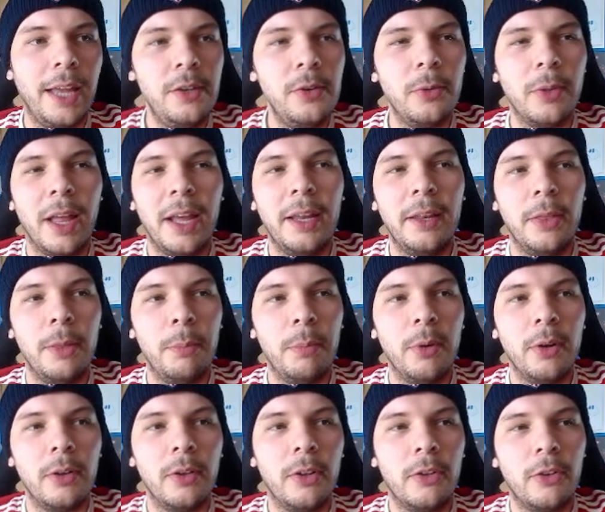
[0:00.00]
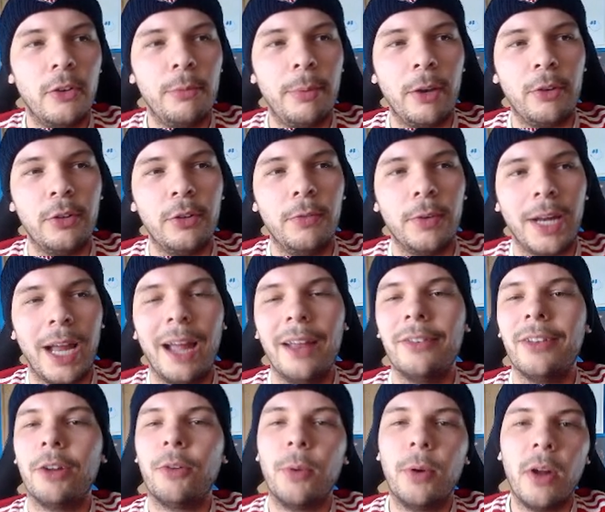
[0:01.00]
I do like the booklets, especially for
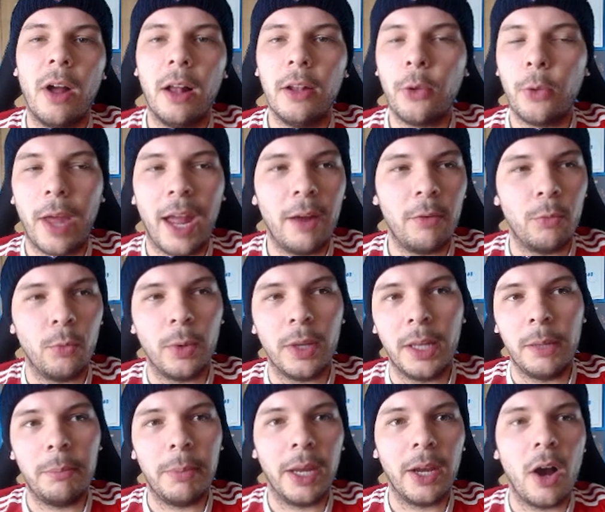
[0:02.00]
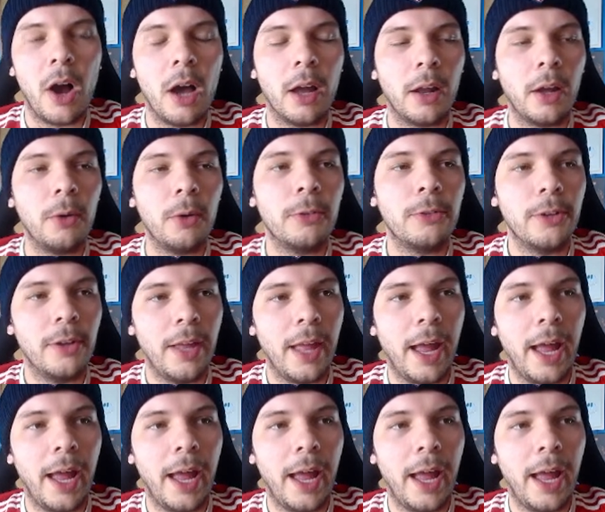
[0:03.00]
guys like Ronaldo that have really big autos.